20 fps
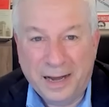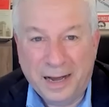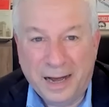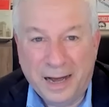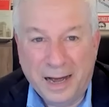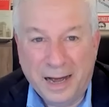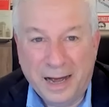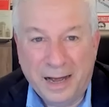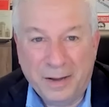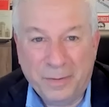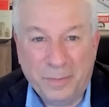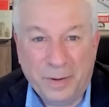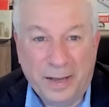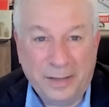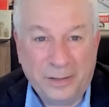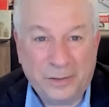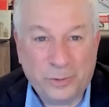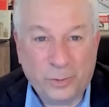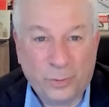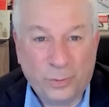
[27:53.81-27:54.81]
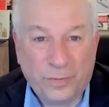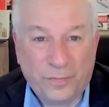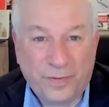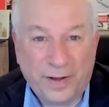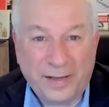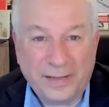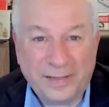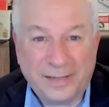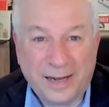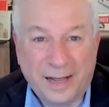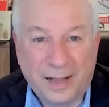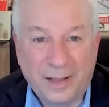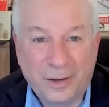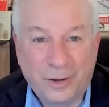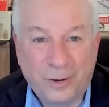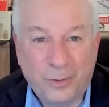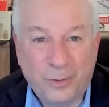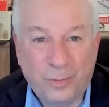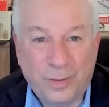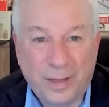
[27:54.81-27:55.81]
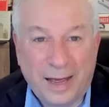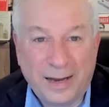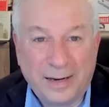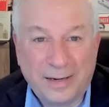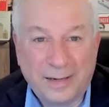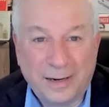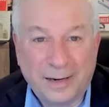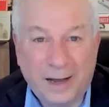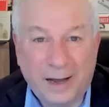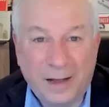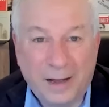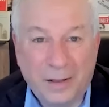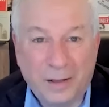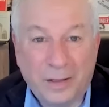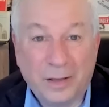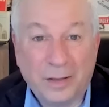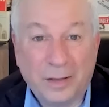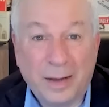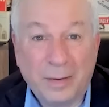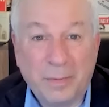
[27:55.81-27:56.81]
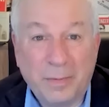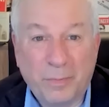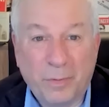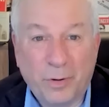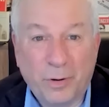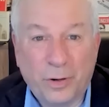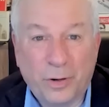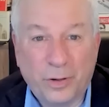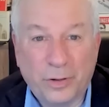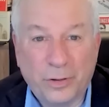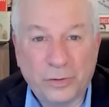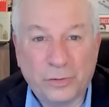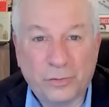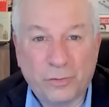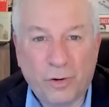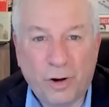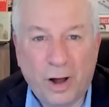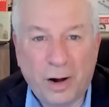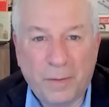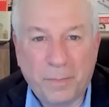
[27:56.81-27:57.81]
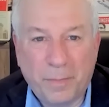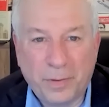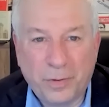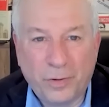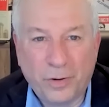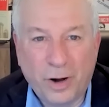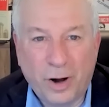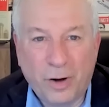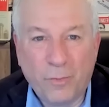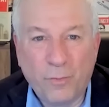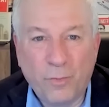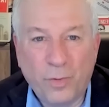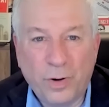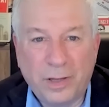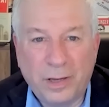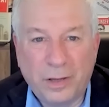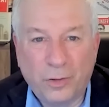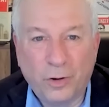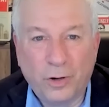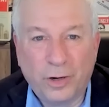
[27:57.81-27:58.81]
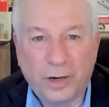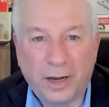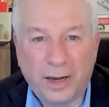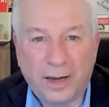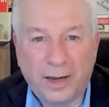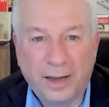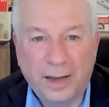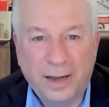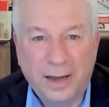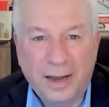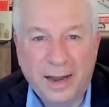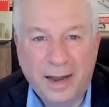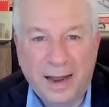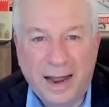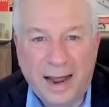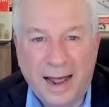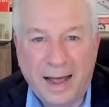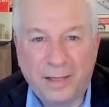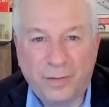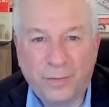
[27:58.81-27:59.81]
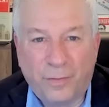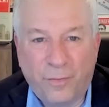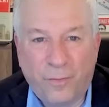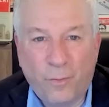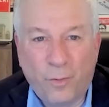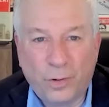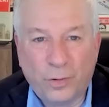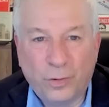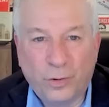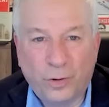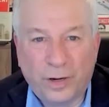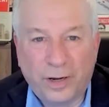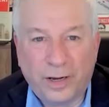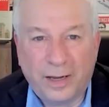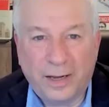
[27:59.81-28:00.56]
And so the Fed's telling you that the labor market is strong, but they're not really looking at the forward-looking